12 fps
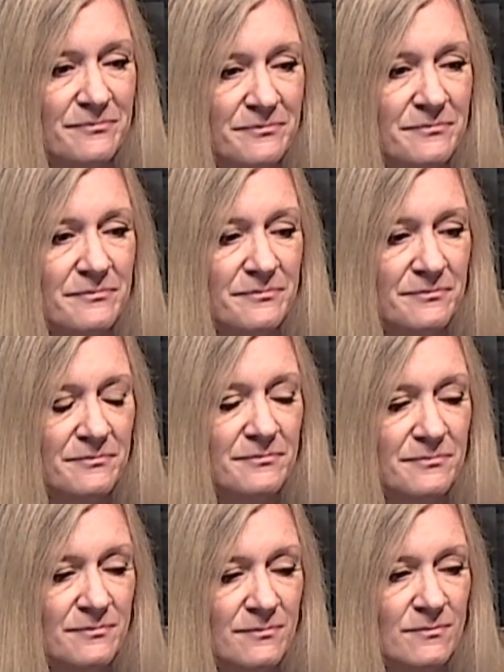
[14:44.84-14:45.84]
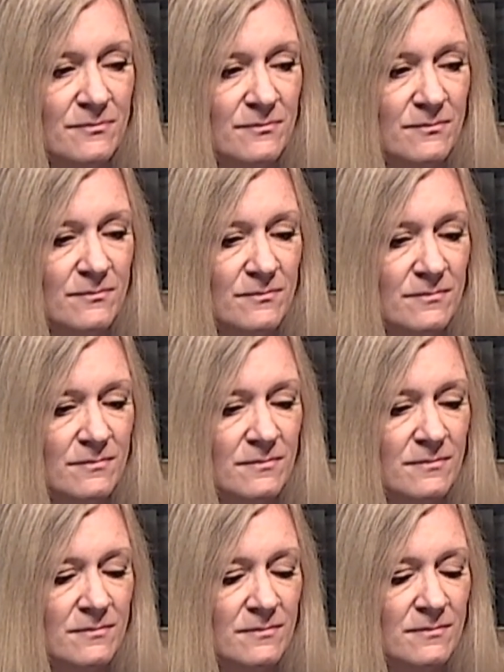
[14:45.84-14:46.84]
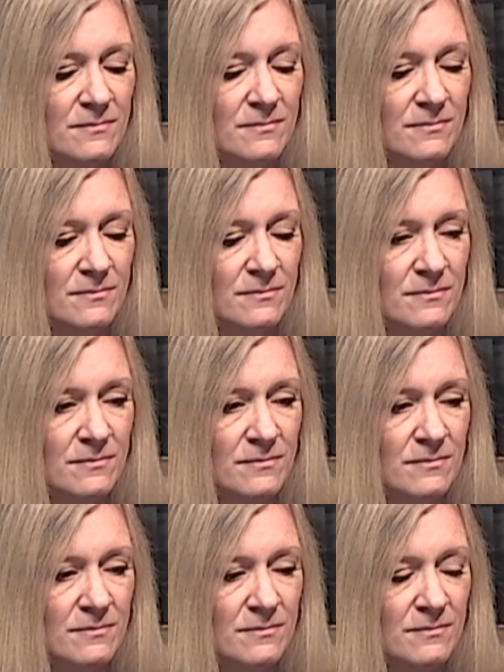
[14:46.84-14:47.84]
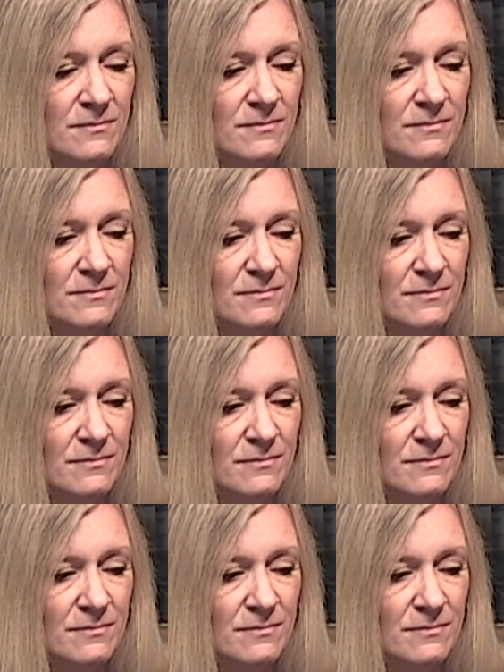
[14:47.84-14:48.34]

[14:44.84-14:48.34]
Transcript: (not speaking)